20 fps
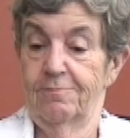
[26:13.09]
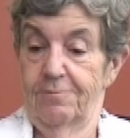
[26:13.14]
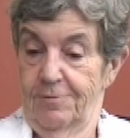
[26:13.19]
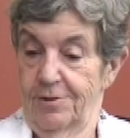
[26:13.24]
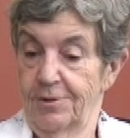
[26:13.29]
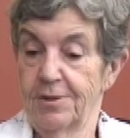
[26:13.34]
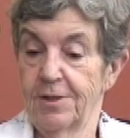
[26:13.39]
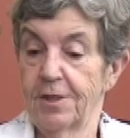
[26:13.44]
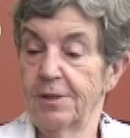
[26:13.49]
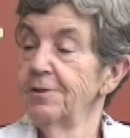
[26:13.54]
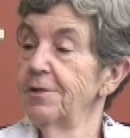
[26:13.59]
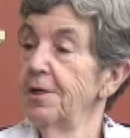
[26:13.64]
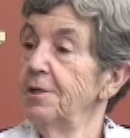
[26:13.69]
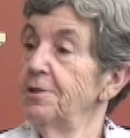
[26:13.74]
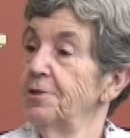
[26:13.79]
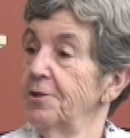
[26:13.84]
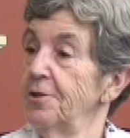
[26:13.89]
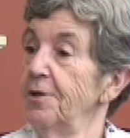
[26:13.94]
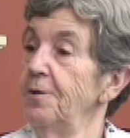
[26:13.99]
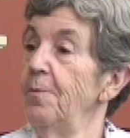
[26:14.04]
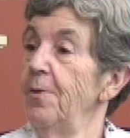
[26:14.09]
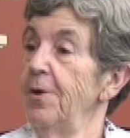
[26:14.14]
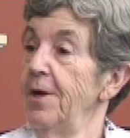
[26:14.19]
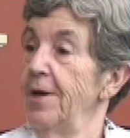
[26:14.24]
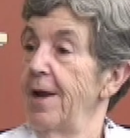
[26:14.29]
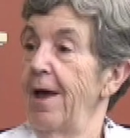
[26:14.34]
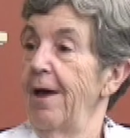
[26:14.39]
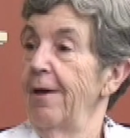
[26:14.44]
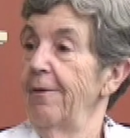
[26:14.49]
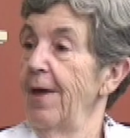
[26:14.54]
just as they should be
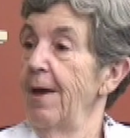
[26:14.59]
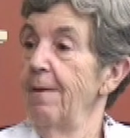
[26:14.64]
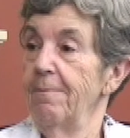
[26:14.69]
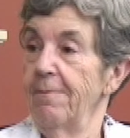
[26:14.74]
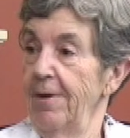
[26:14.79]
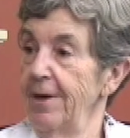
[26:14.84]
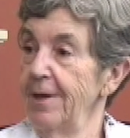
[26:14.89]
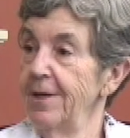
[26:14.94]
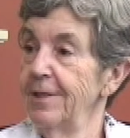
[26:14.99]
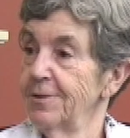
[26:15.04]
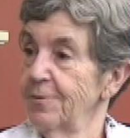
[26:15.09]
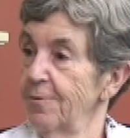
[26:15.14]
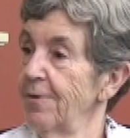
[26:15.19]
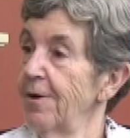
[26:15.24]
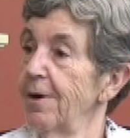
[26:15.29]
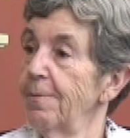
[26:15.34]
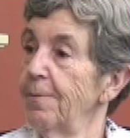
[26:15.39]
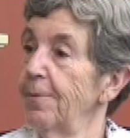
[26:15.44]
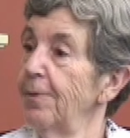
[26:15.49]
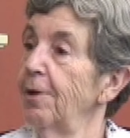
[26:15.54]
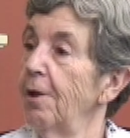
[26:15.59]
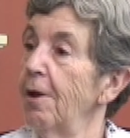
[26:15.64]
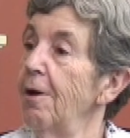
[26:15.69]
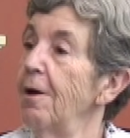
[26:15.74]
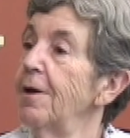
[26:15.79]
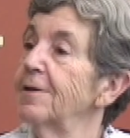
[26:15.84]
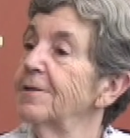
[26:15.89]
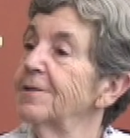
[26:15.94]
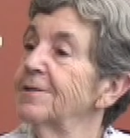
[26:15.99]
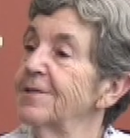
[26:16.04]
now. That money's where it
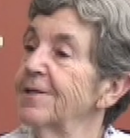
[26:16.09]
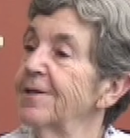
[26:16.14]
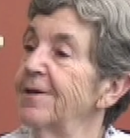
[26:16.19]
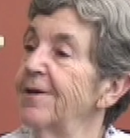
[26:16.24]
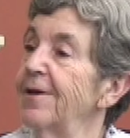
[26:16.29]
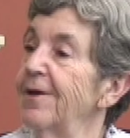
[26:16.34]
belongs.